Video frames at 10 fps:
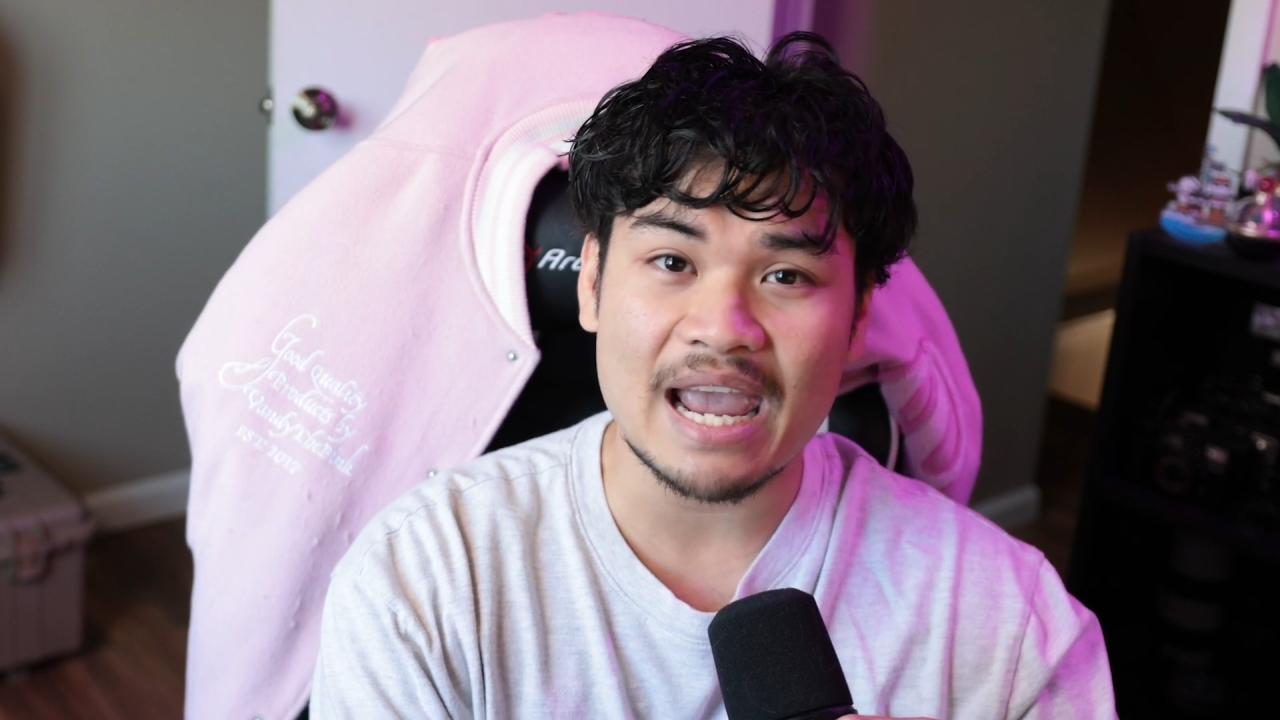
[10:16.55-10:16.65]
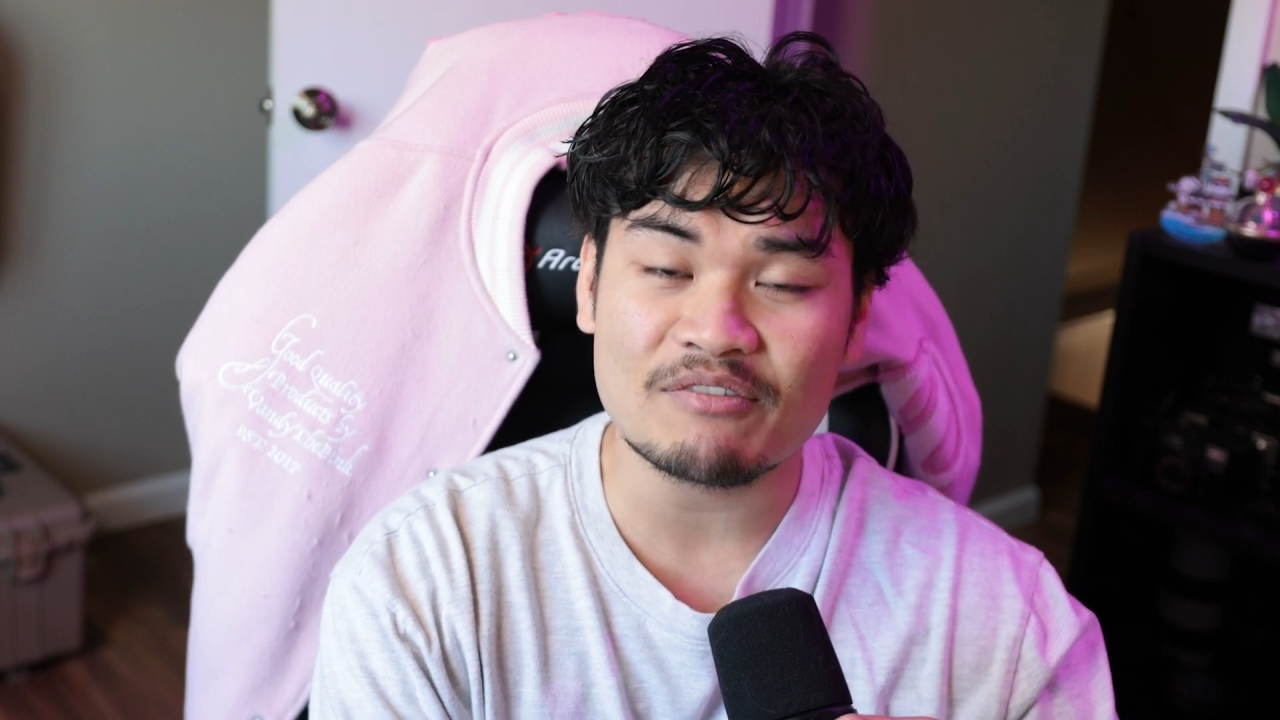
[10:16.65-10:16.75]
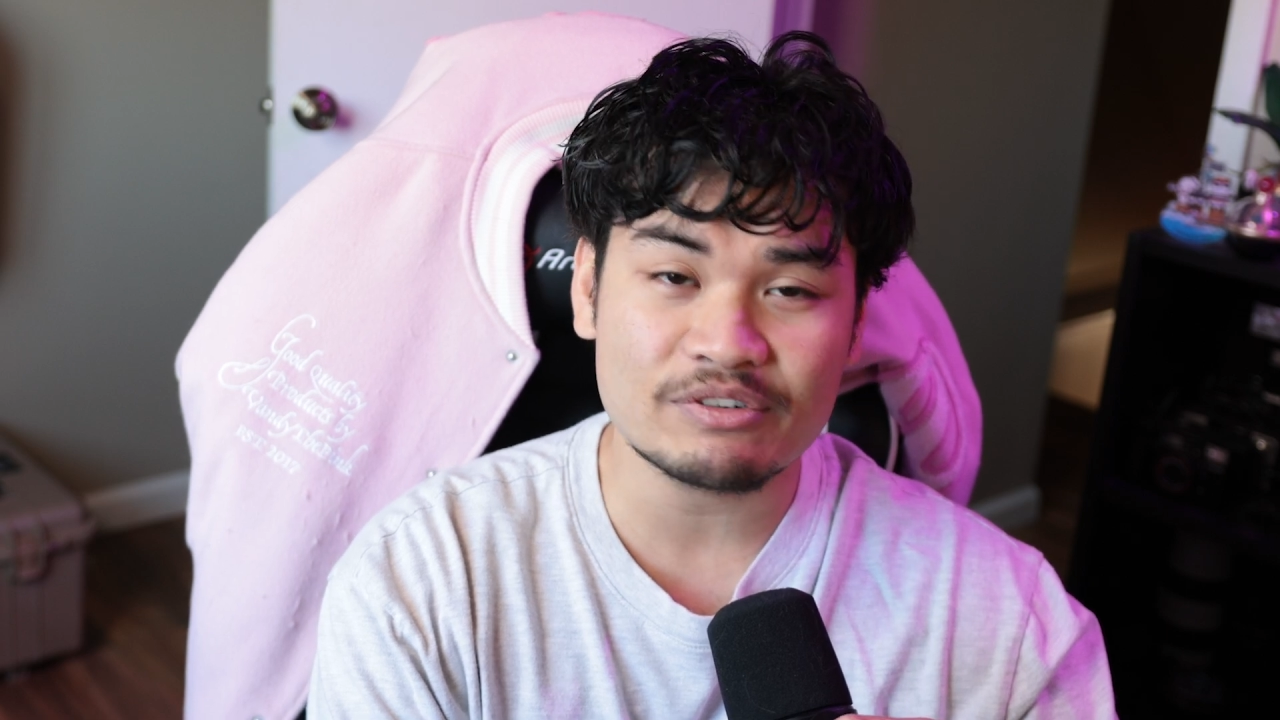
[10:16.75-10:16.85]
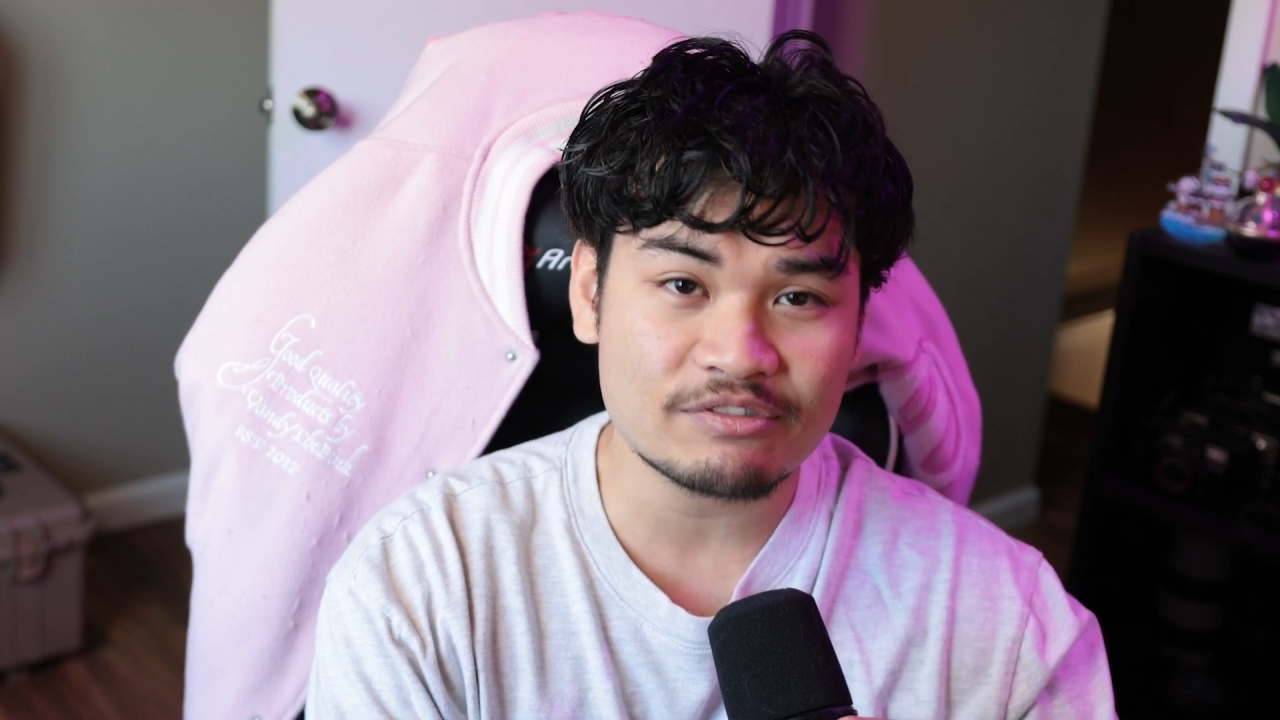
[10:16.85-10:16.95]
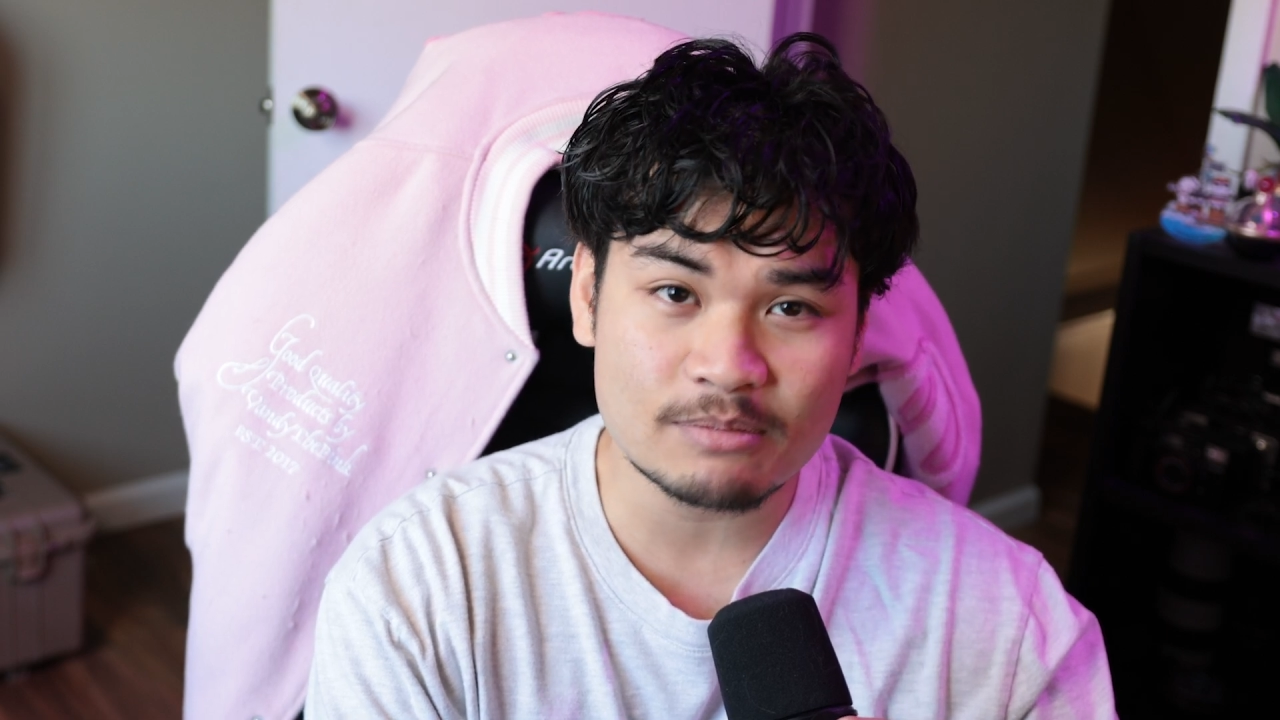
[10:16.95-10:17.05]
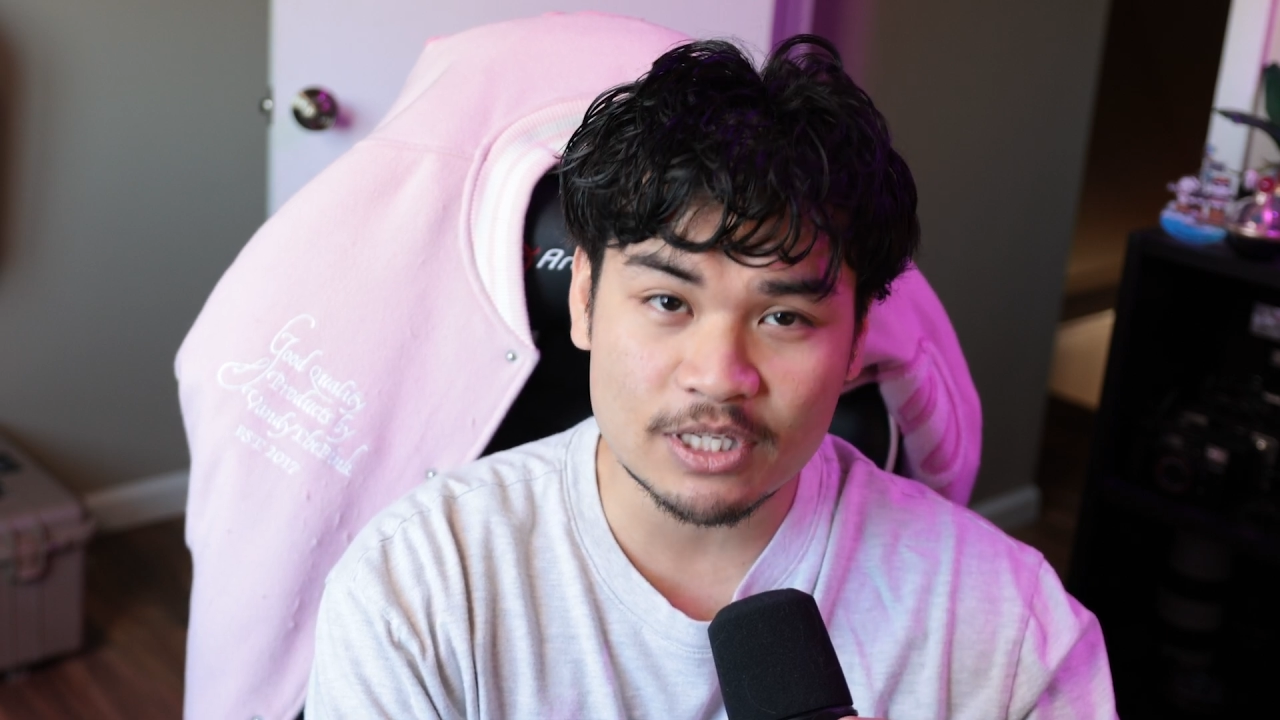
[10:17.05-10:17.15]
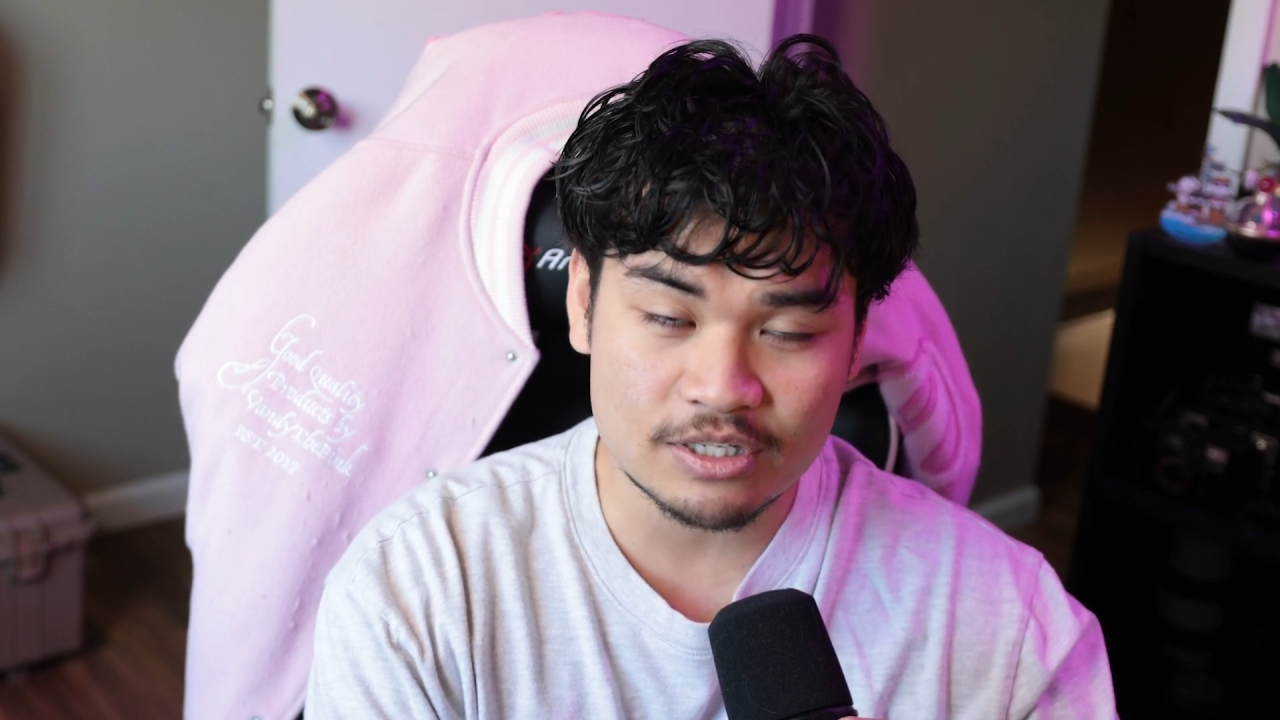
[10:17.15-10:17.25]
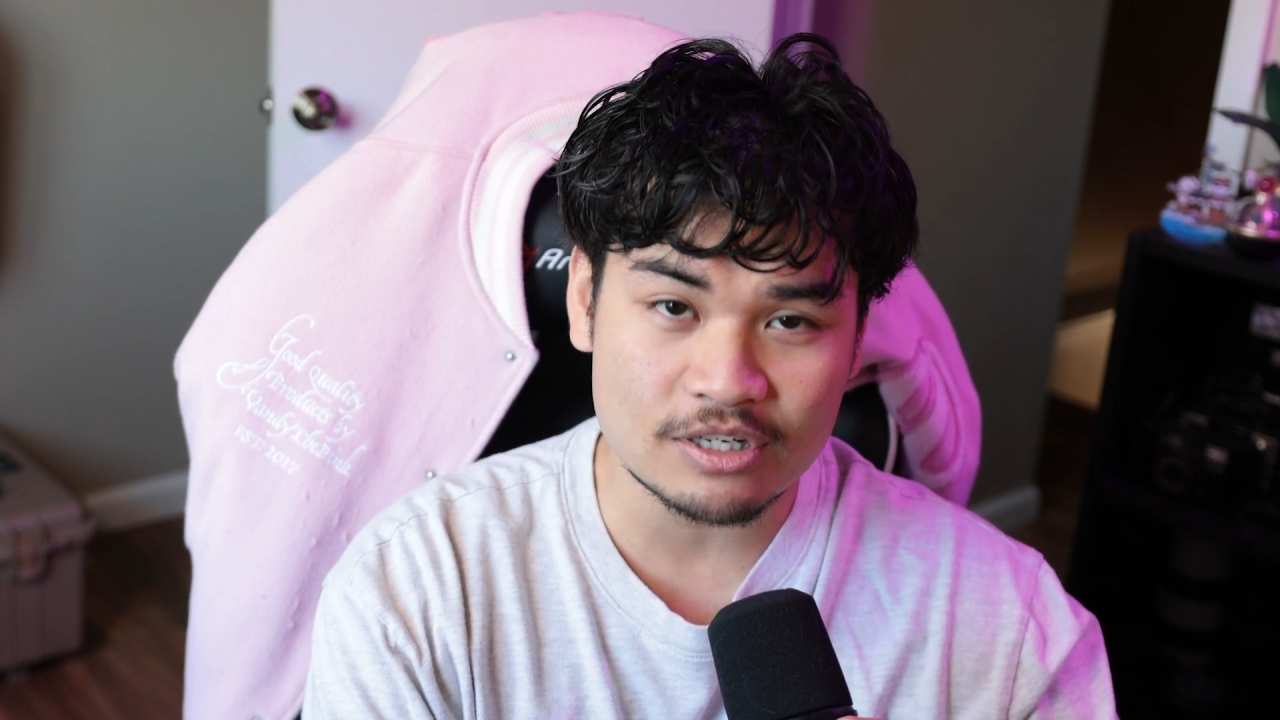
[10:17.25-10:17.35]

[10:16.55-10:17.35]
every familiar